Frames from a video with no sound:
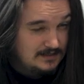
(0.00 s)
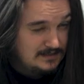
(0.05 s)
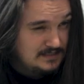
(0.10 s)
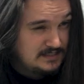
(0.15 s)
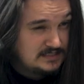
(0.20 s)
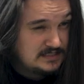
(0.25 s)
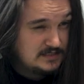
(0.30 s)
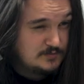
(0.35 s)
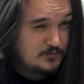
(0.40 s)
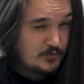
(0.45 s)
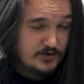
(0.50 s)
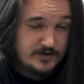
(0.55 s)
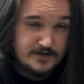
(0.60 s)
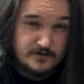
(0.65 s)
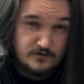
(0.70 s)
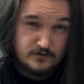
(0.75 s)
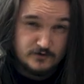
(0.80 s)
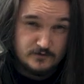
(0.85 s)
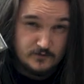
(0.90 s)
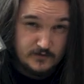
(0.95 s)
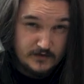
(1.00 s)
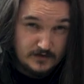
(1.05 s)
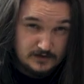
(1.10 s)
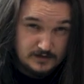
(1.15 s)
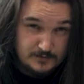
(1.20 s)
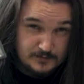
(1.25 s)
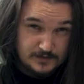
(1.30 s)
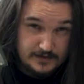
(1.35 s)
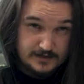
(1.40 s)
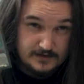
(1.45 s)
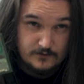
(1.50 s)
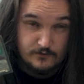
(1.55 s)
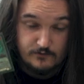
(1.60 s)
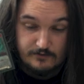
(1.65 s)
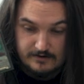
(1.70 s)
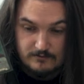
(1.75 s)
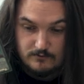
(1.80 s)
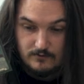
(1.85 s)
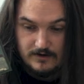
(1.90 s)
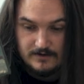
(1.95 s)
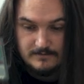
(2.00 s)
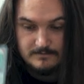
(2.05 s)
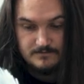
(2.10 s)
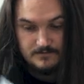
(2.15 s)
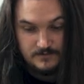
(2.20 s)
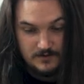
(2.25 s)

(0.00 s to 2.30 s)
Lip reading: This is pretty good. We only play the red one.